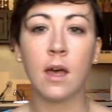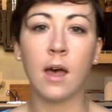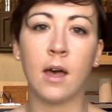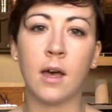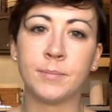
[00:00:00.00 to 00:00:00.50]

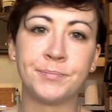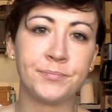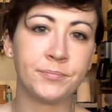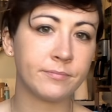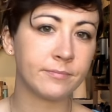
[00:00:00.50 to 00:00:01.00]

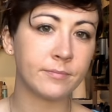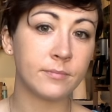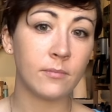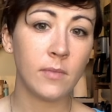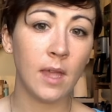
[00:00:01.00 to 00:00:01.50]

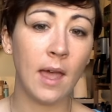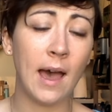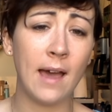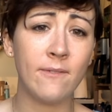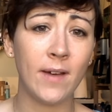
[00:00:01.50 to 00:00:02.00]

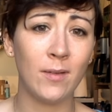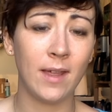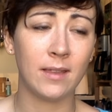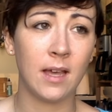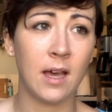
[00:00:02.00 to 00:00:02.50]
I found
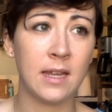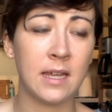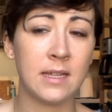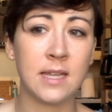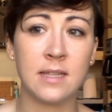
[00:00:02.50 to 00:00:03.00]
that the
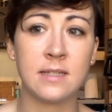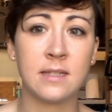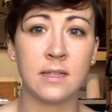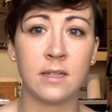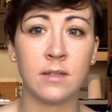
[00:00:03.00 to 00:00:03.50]
honey
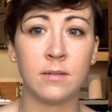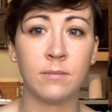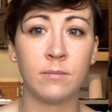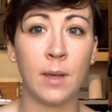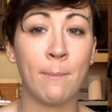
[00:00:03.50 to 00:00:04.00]
tasted
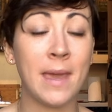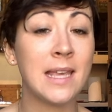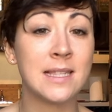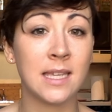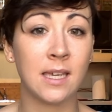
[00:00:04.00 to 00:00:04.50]

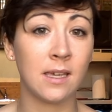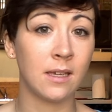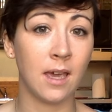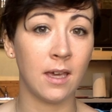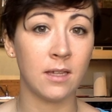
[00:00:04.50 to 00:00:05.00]
amazing
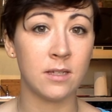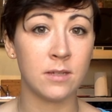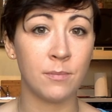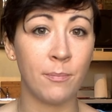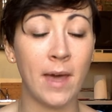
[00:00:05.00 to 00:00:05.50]
and
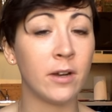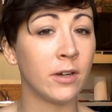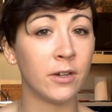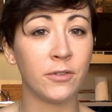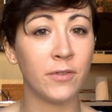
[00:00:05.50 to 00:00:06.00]

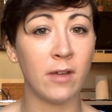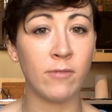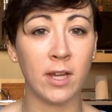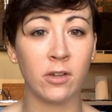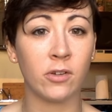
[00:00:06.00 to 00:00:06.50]
better than
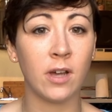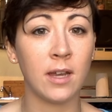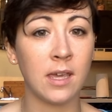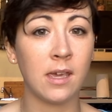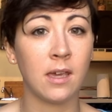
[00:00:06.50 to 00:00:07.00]
regular
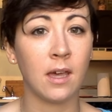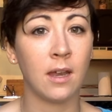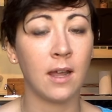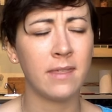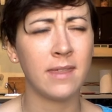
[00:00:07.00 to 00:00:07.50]
honey, and
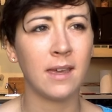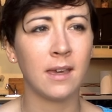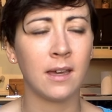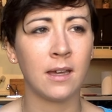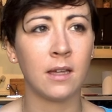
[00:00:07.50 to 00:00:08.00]
I think
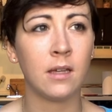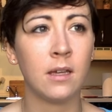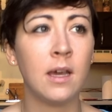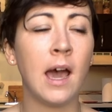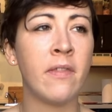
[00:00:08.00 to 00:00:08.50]

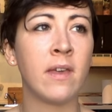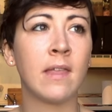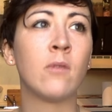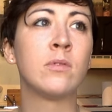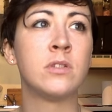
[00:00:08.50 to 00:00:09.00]

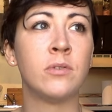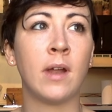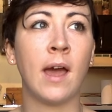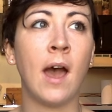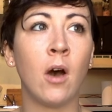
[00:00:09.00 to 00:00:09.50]
that was due to
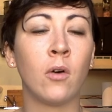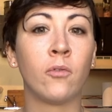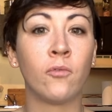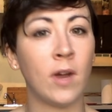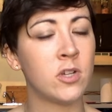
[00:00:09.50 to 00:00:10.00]
how
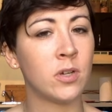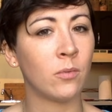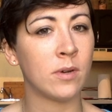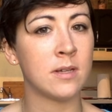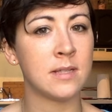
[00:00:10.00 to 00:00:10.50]
fresh it
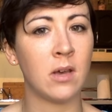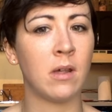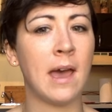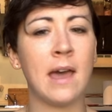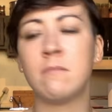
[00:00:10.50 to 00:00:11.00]
was, how
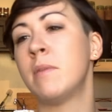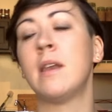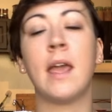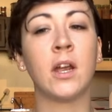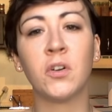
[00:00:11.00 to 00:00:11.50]
it hadn't
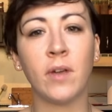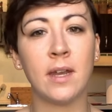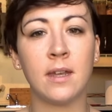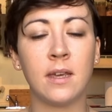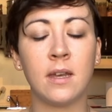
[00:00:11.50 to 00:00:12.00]
been
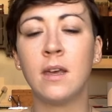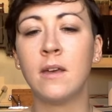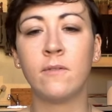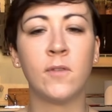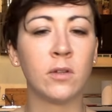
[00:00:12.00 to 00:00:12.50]
aerated,
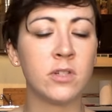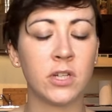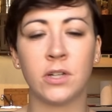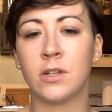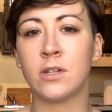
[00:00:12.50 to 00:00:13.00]

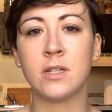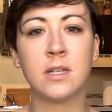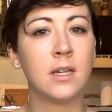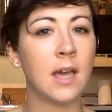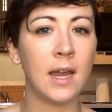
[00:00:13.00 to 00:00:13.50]
filtered,
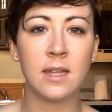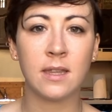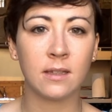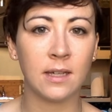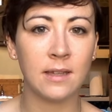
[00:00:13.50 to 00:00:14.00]

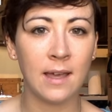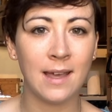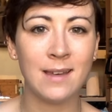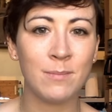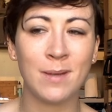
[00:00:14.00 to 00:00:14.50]
anything like that,
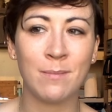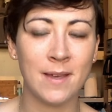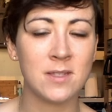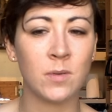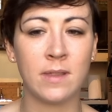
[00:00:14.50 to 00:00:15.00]
hadn't been
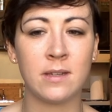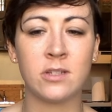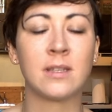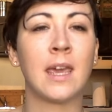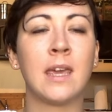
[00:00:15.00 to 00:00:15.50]
messed with. It
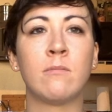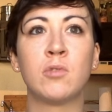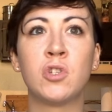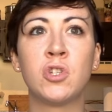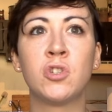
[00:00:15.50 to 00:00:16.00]
just came
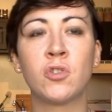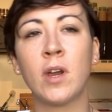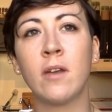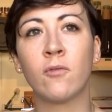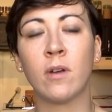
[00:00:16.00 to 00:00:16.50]

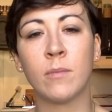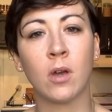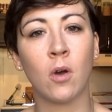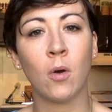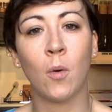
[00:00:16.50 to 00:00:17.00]
straight from the
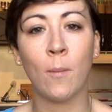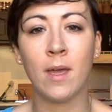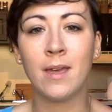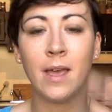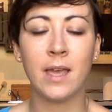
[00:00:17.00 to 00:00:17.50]
comb
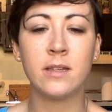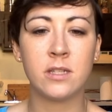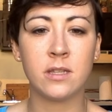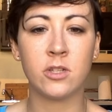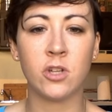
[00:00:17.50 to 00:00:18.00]

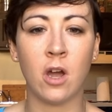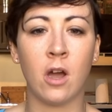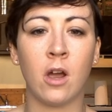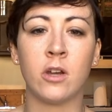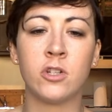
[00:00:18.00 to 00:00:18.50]
into the
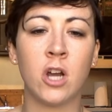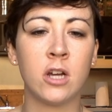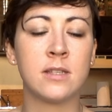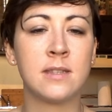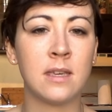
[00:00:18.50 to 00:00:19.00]
jar,
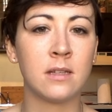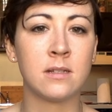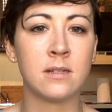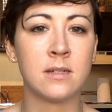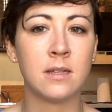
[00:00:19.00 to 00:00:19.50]
jar
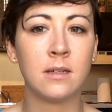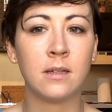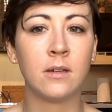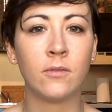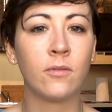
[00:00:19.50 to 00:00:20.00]
sealed,
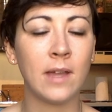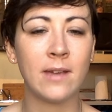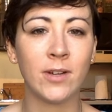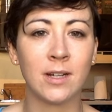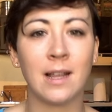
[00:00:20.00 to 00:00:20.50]

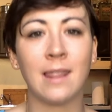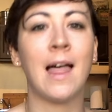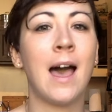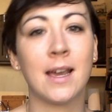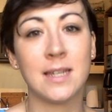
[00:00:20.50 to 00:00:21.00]
flavor
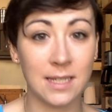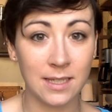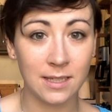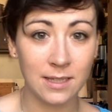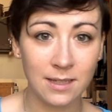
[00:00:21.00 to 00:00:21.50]
locked
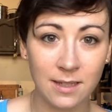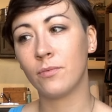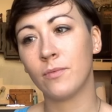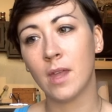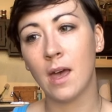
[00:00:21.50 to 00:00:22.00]
in.
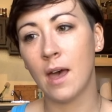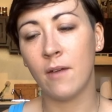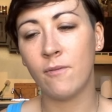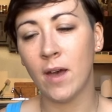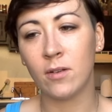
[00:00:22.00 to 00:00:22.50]
I
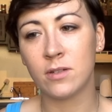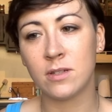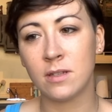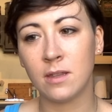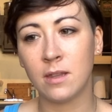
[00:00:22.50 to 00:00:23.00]
found
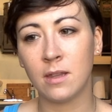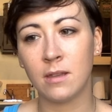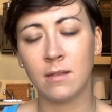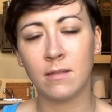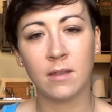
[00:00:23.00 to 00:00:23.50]

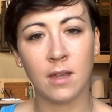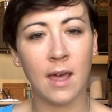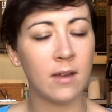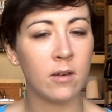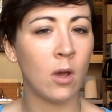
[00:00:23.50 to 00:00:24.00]

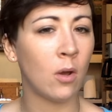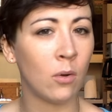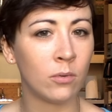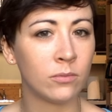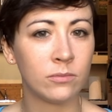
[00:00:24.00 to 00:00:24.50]
that
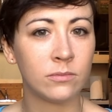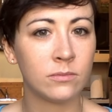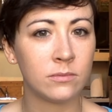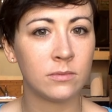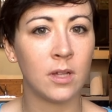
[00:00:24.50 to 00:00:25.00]
no,
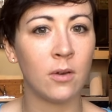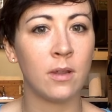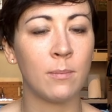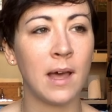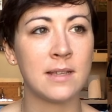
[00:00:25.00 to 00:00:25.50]

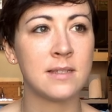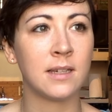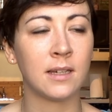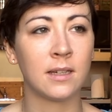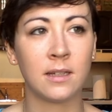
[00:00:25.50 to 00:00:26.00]
the
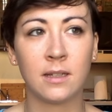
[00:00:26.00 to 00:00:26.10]
plastic